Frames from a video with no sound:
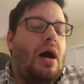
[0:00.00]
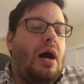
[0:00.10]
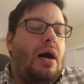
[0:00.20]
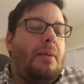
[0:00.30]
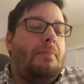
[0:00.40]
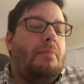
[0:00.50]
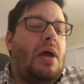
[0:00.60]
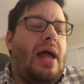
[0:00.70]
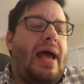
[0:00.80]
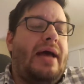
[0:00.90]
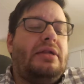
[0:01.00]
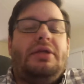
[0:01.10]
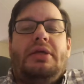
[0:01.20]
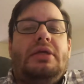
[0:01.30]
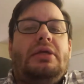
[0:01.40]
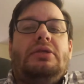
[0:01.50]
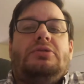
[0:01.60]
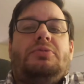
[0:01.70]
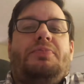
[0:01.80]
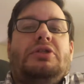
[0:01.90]
And
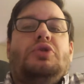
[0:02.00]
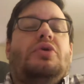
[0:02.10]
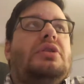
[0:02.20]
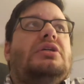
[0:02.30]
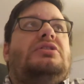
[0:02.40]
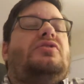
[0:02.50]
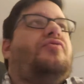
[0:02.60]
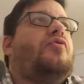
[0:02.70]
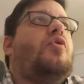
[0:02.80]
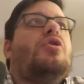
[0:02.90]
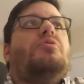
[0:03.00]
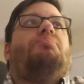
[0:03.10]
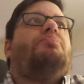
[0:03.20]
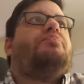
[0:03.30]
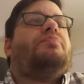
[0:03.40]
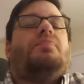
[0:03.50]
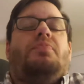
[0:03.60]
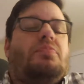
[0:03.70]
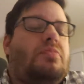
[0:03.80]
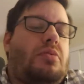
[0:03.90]
he's been doing this for
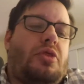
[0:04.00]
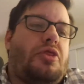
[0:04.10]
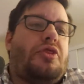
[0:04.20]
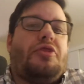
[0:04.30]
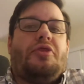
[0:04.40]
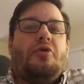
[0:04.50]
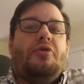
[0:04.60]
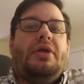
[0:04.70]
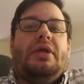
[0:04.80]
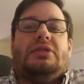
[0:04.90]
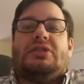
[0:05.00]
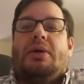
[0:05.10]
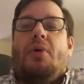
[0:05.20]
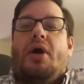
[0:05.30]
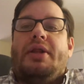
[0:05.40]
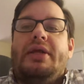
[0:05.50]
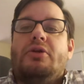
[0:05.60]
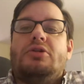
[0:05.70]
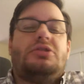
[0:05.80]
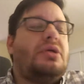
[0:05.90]
30 some odd
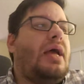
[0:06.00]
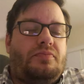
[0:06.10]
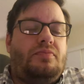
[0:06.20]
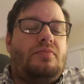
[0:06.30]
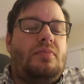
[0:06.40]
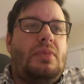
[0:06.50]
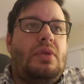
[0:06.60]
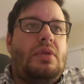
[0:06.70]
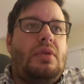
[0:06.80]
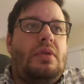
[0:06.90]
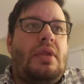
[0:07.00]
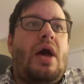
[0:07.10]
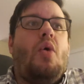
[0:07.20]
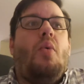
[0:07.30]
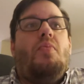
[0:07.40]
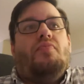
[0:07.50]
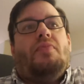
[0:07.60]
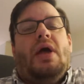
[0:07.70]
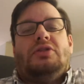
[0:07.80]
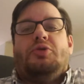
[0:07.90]
years. Now,
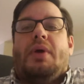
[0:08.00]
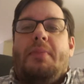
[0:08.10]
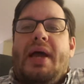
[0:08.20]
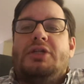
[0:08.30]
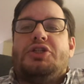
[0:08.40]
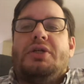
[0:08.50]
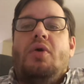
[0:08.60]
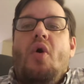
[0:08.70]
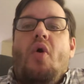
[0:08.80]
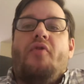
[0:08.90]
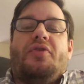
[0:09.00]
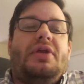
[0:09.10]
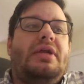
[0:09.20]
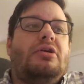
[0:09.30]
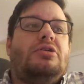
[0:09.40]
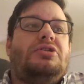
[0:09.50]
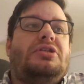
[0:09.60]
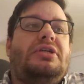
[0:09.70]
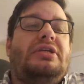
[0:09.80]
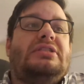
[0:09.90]
as you might imagine, over the years,
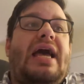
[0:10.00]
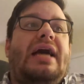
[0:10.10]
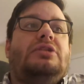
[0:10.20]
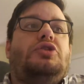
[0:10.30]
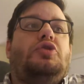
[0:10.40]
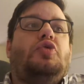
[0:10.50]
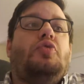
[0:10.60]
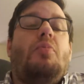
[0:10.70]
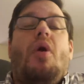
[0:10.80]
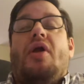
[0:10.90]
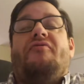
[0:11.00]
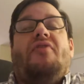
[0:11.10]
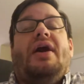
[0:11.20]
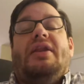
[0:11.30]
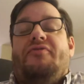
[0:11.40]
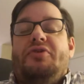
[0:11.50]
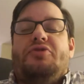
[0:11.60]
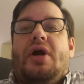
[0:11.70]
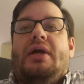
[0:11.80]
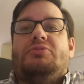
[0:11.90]
he's had to modify it a few
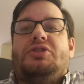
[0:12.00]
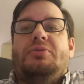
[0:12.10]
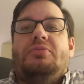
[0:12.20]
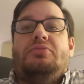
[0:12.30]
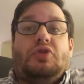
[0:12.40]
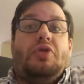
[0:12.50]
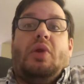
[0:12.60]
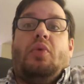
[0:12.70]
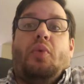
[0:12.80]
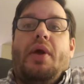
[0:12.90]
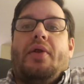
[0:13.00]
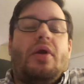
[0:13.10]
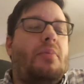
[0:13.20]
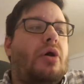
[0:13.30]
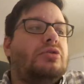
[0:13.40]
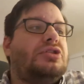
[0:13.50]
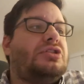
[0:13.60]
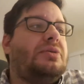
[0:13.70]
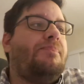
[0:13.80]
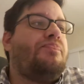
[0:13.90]
times so that it will run on a modern
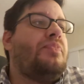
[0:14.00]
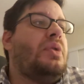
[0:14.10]
system.